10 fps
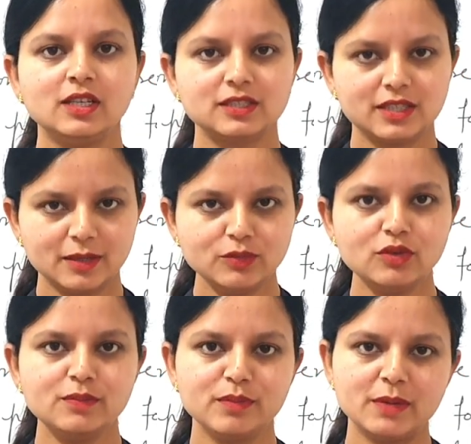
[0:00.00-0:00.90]
Same
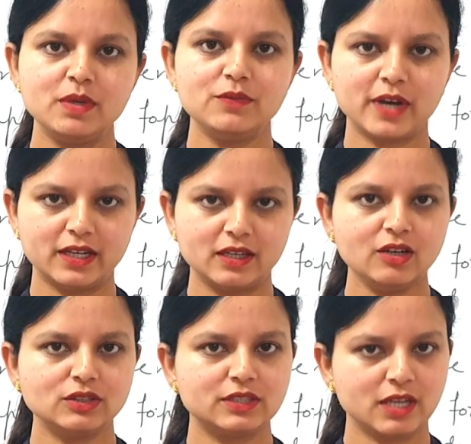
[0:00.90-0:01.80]
good may be final
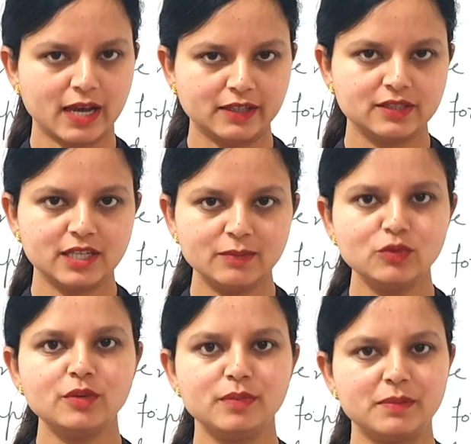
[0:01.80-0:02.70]
and same
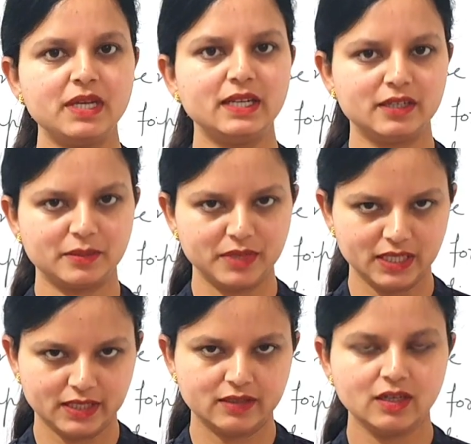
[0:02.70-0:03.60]
good may be
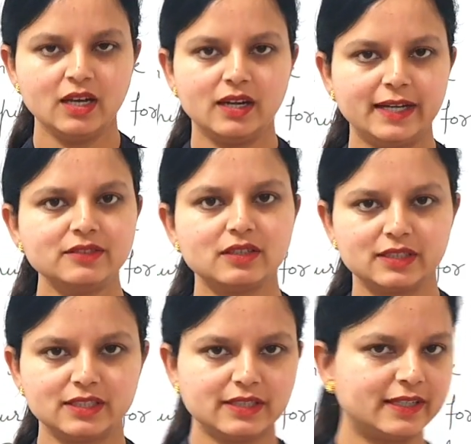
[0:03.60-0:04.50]
intermediate. Let's
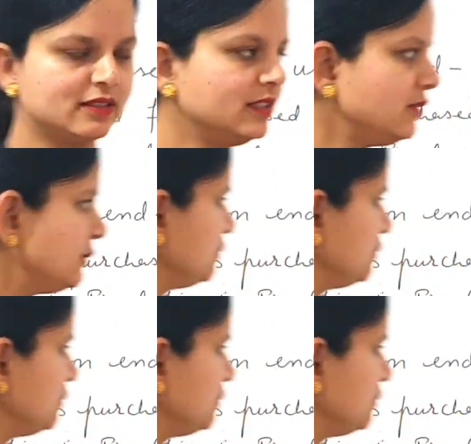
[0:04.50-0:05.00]
understand this.